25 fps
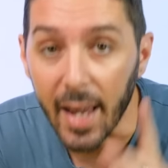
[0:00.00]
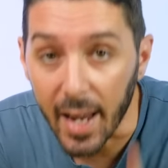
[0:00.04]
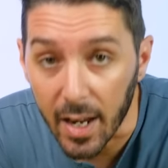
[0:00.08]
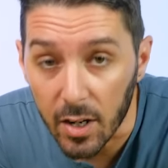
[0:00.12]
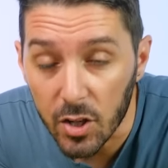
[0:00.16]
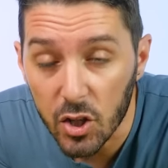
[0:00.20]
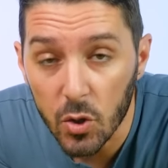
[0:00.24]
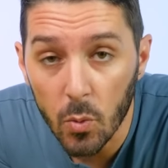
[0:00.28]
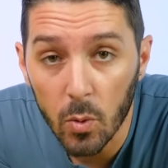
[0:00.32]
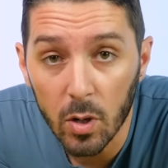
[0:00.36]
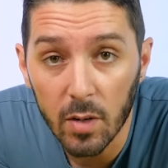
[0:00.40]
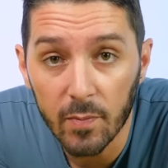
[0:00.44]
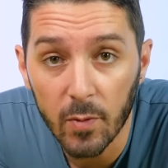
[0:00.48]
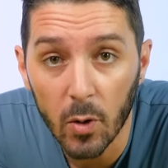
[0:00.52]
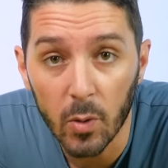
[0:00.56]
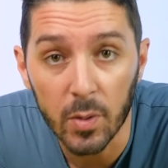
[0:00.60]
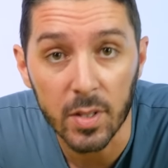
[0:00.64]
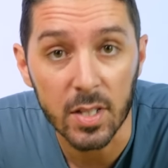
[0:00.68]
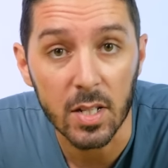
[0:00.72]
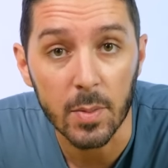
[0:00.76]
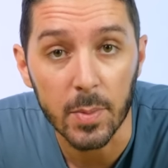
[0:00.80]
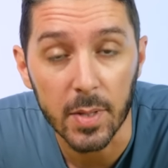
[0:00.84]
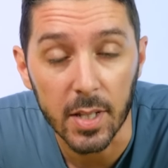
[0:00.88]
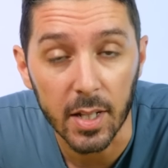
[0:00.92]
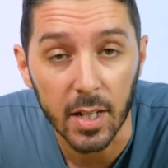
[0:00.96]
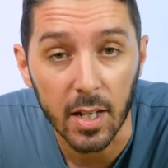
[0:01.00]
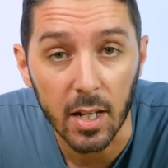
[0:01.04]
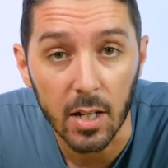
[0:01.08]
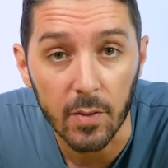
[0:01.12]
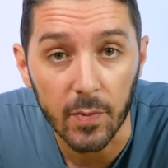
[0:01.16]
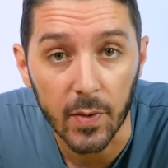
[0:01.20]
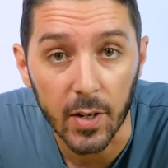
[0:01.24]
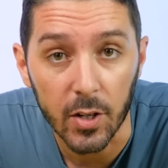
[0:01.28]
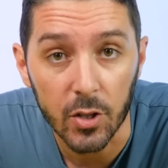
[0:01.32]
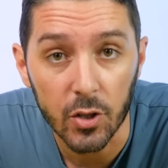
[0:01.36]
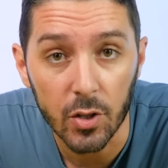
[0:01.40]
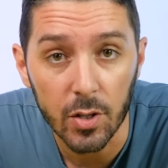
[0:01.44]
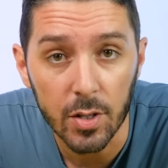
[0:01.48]
and you want to vote on some of the key
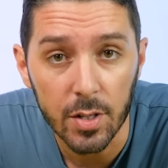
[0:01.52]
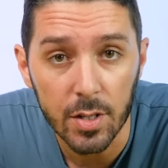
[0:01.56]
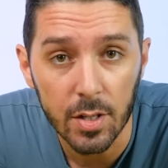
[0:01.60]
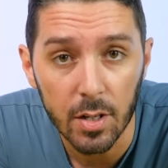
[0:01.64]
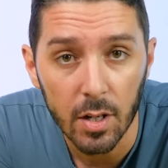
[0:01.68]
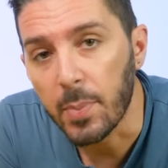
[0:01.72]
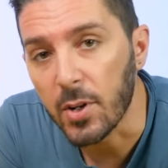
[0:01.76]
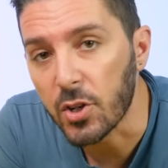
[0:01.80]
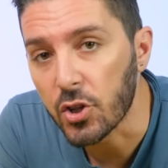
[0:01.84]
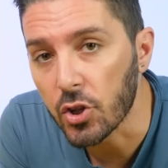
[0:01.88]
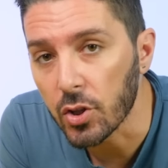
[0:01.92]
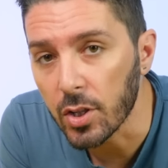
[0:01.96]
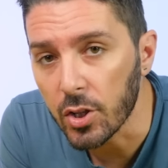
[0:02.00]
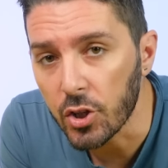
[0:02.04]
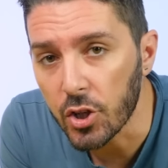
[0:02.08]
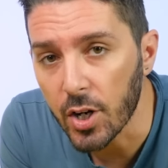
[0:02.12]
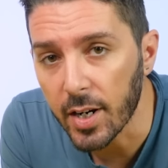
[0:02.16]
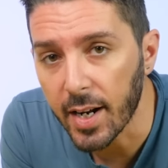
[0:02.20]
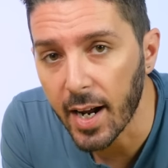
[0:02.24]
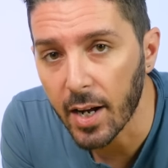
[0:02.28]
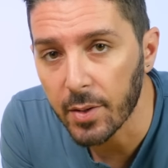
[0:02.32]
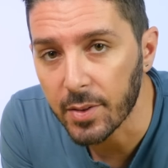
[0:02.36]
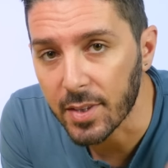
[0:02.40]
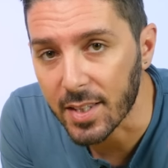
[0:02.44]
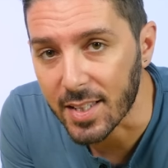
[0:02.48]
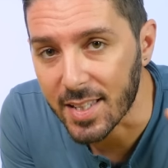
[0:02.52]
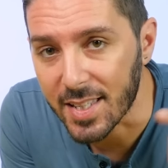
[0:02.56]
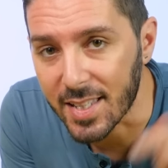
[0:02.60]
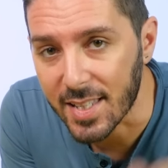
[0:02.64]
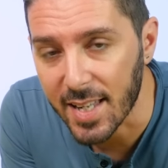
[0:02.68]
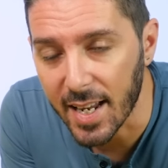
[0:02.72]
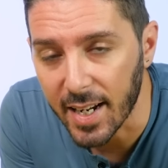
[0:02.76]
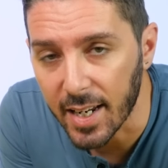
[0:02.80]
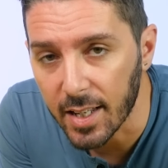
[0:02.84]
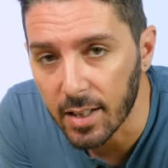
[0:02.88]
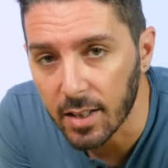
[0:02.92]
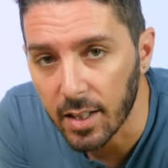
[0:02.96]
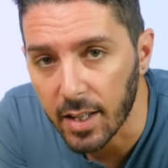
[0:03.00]
features, be sure to check out the
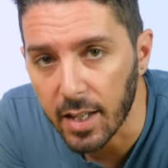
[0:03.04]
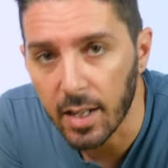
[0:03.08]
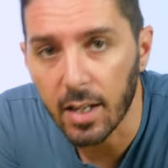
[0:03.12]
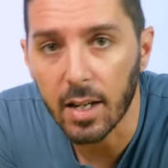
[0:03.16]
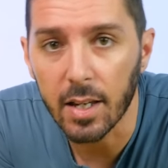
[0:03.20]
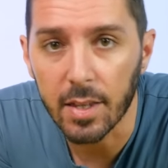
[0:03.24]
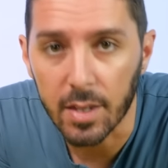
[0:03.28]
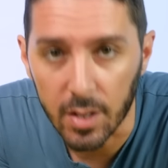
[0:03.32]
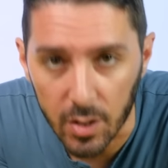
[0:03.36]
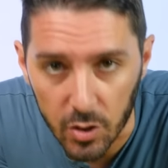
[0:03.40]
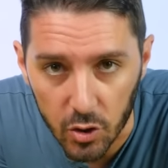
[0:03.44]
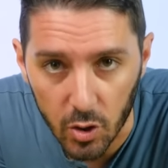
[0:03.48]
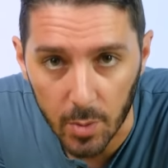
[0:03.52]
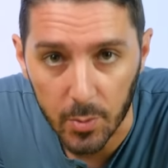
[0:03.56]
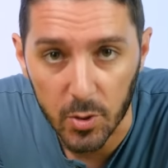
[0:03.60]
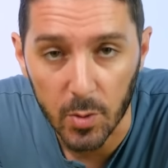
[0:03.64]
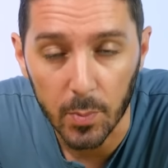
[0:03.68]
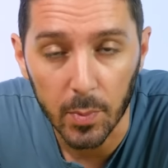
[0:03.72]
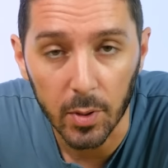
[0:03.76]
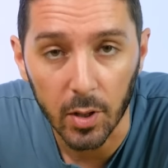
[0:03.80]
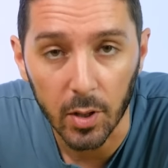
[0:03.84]
second link in the description